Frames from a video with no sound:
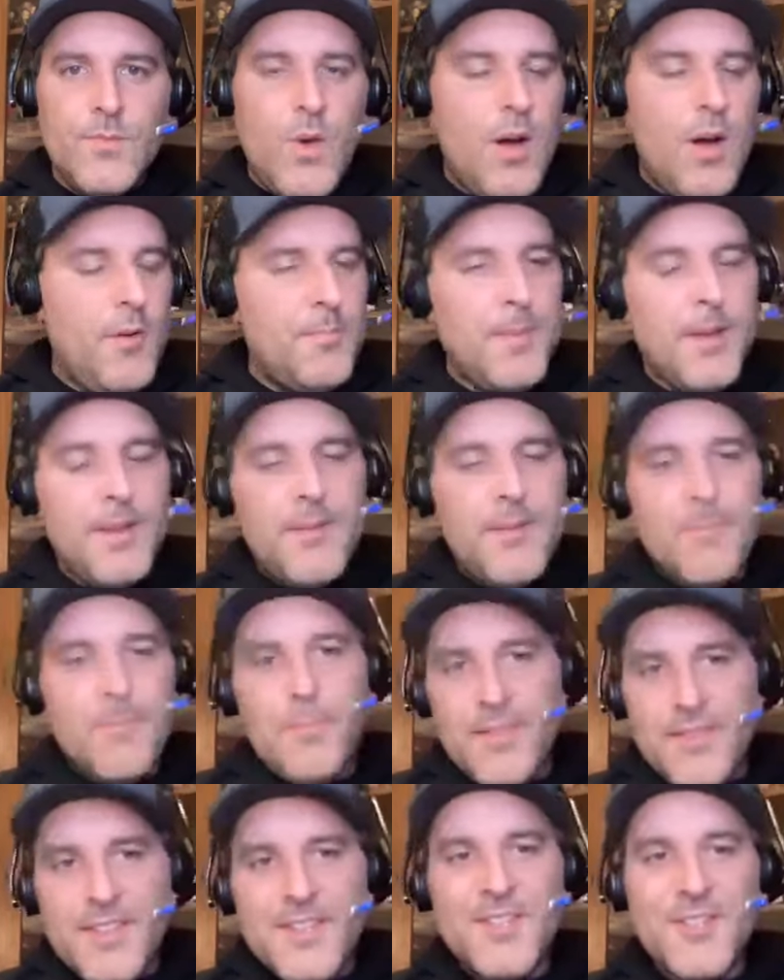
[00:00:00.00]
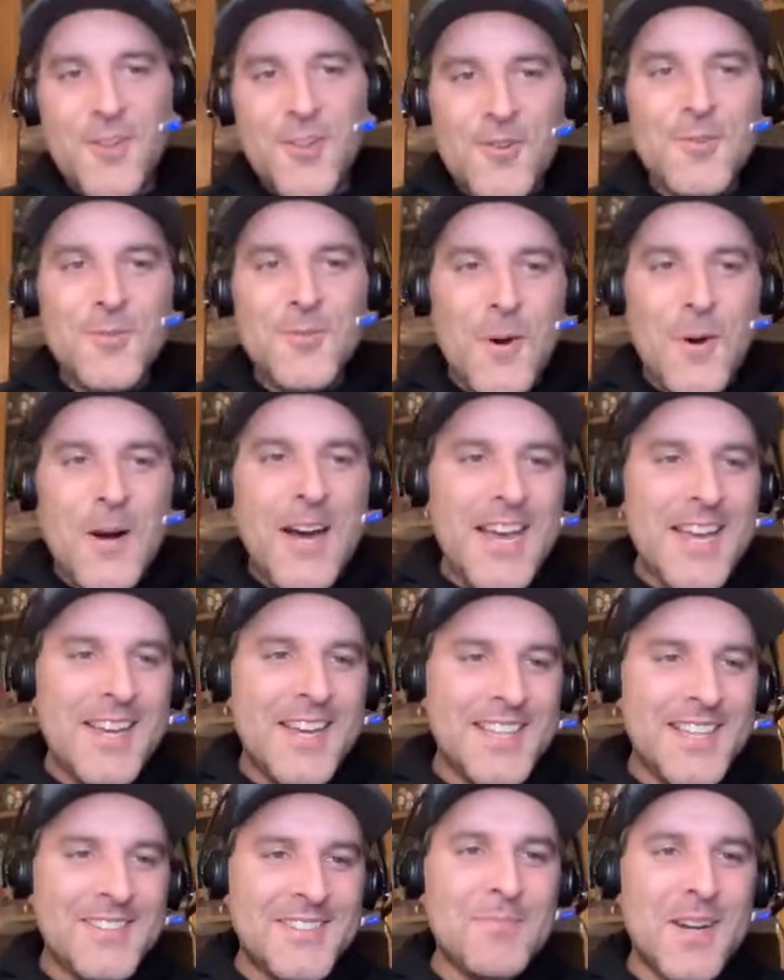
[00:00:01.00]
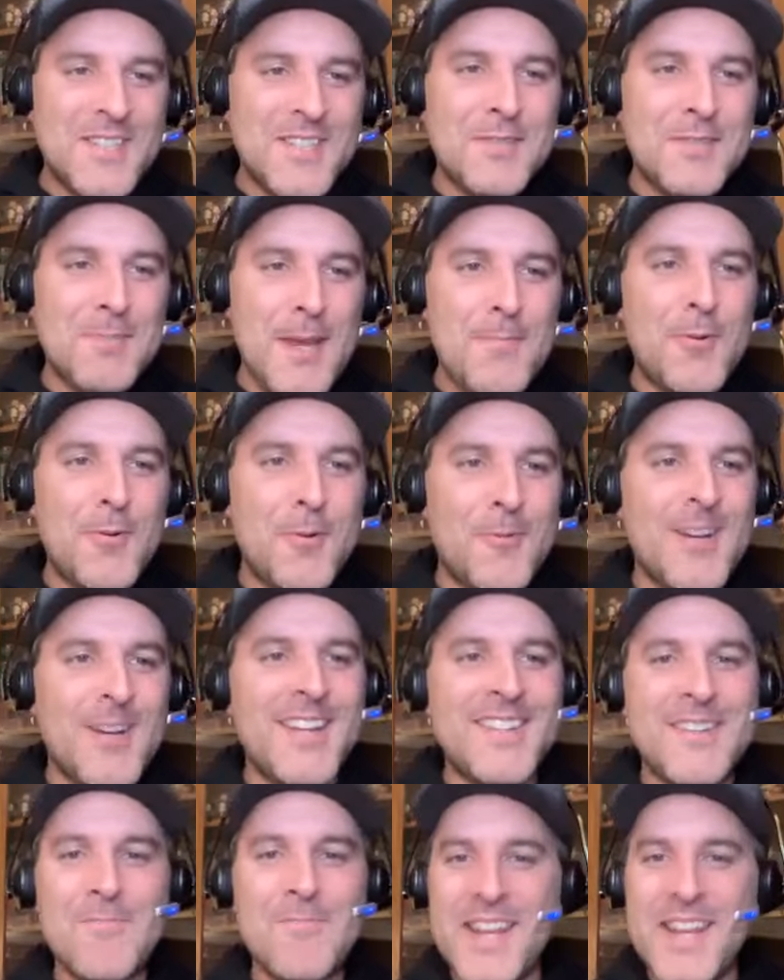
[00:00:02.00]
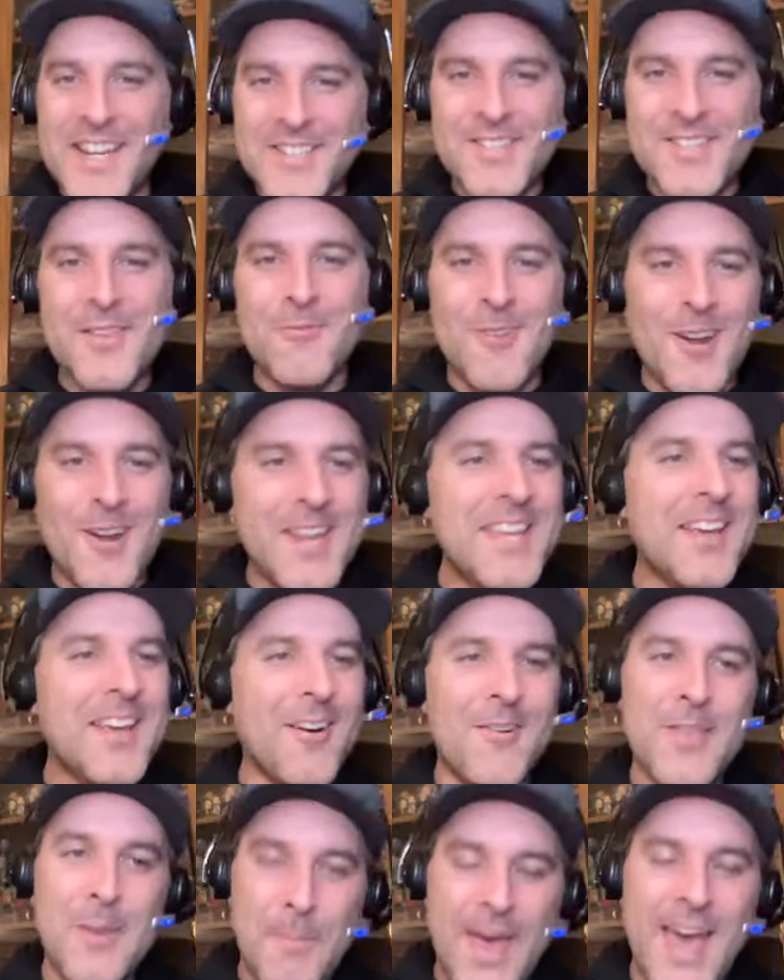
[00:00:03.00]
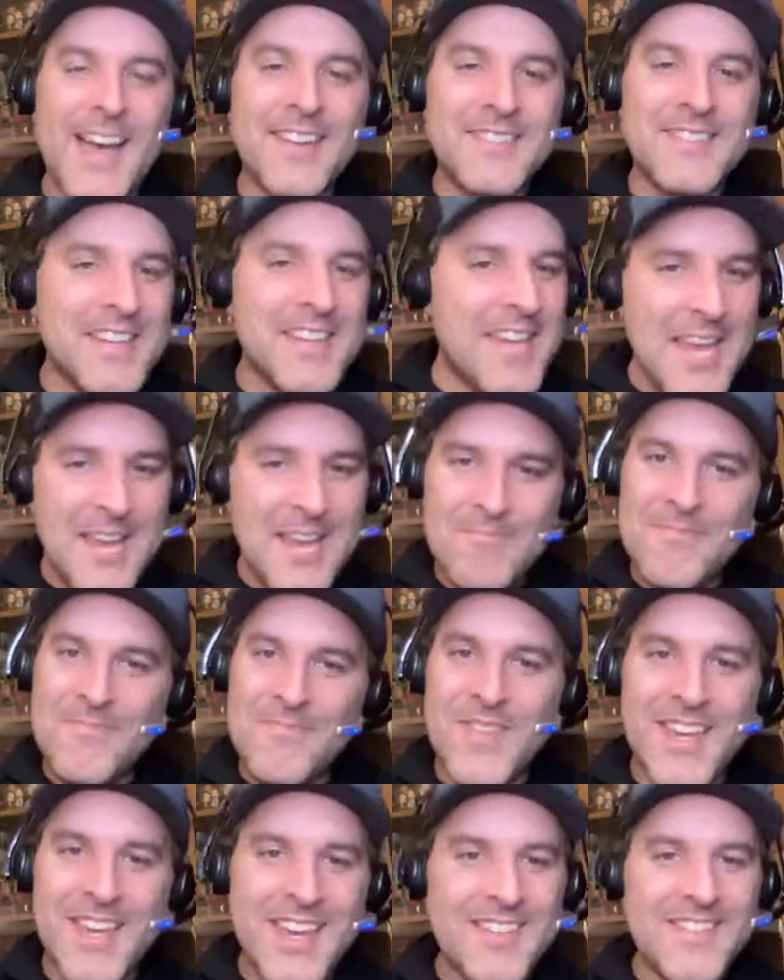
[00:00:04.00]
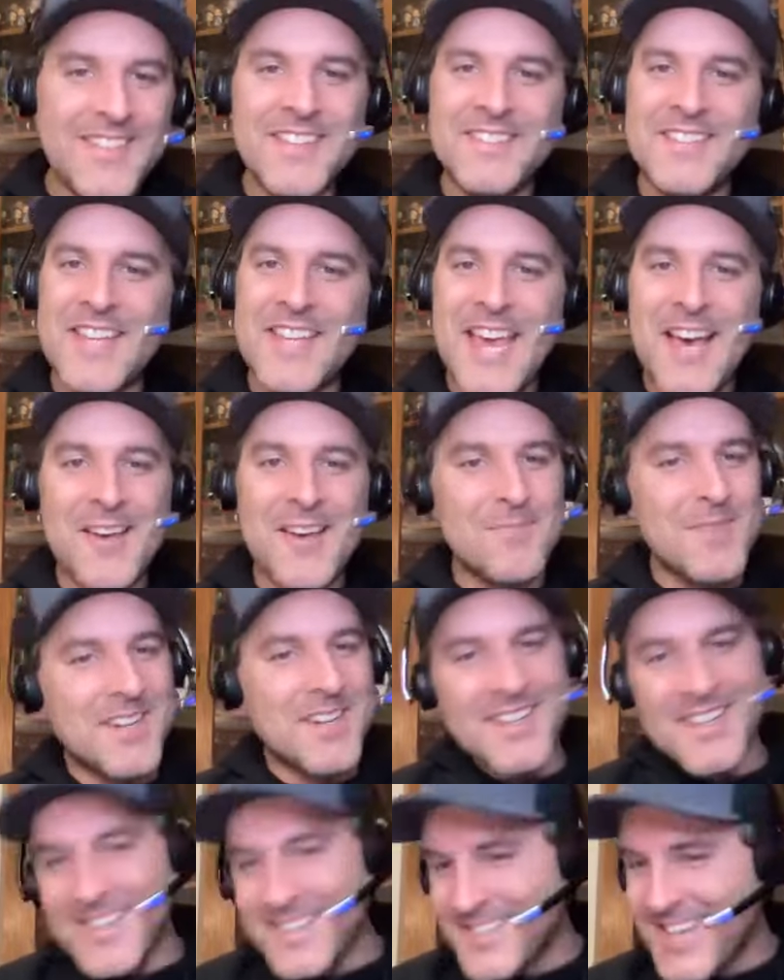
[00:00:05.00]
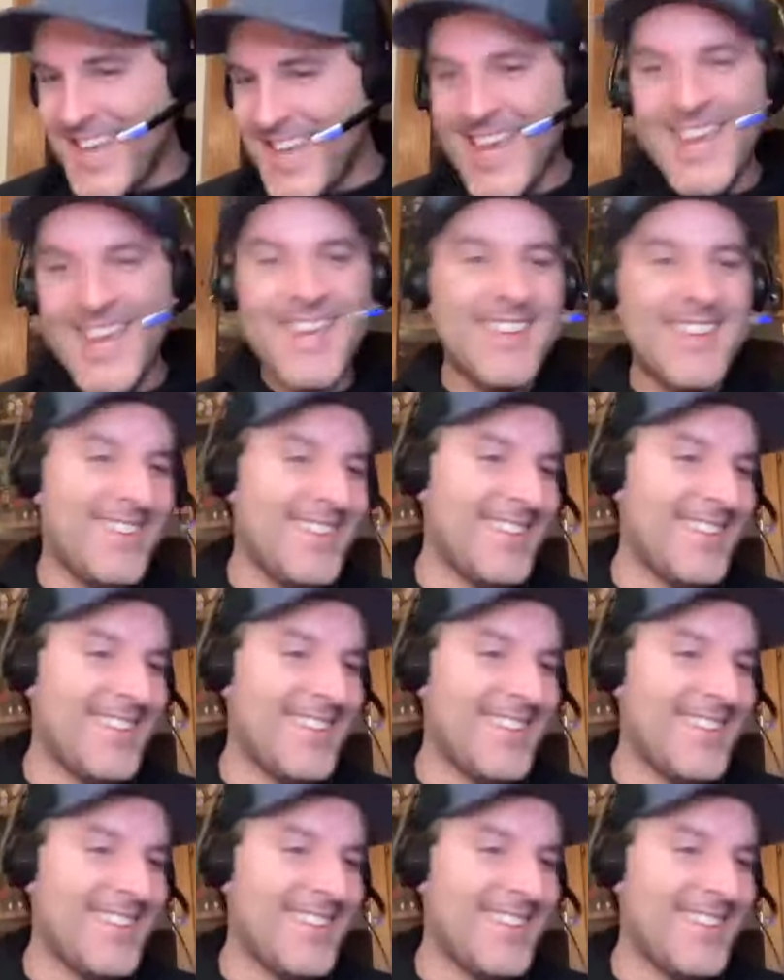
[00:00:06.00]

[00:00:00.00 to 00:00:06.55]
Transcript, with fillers: Well, but but this shows why, as much as people want to diminish the running or the passing game uh, in this town, because hey,